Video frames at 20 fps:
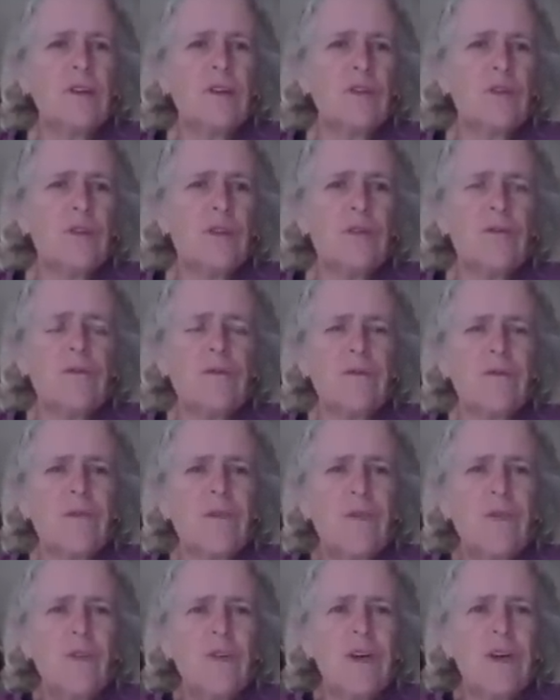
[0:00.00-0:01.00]
You're sort of
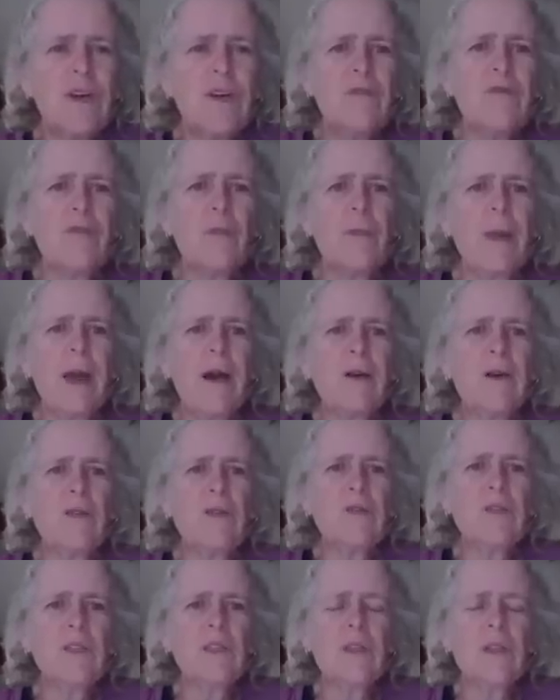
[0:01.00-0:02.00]
looking for
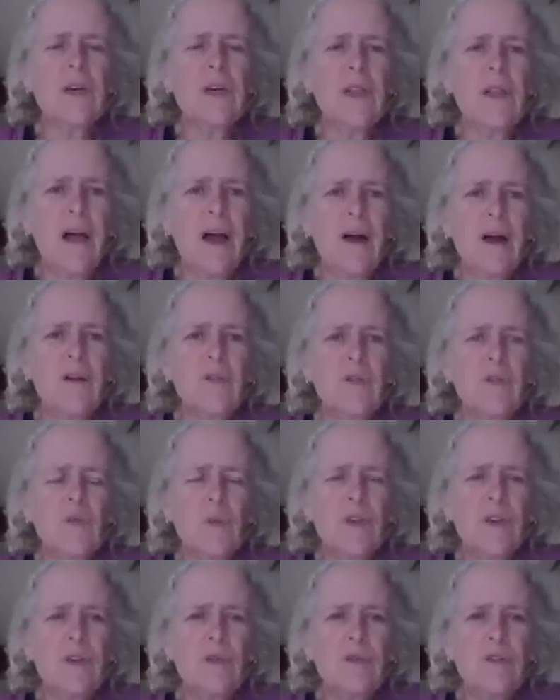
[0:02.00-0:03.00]
patterns in the
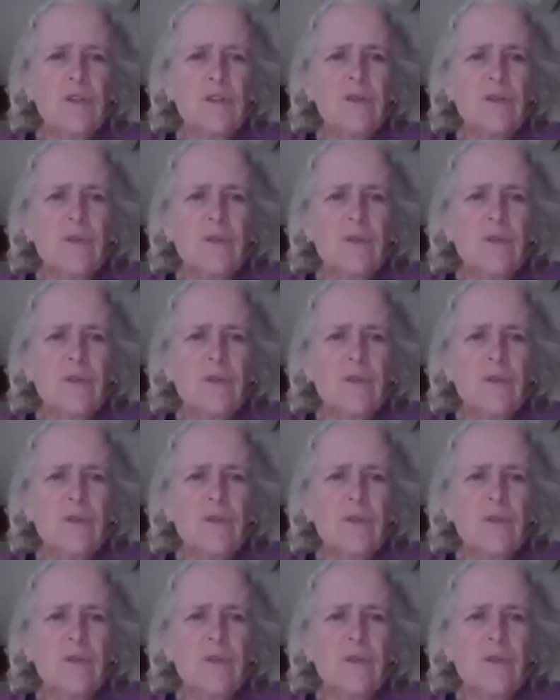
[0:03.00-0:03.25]
clouds when you